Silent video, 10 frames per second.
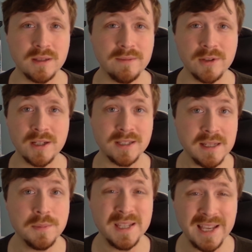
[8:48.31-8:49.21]
even a
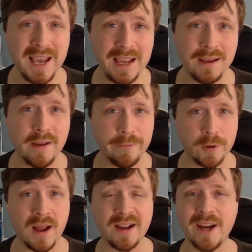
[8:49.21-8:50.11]
TPK if
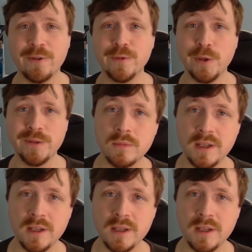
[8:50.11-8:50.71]
you're not careful.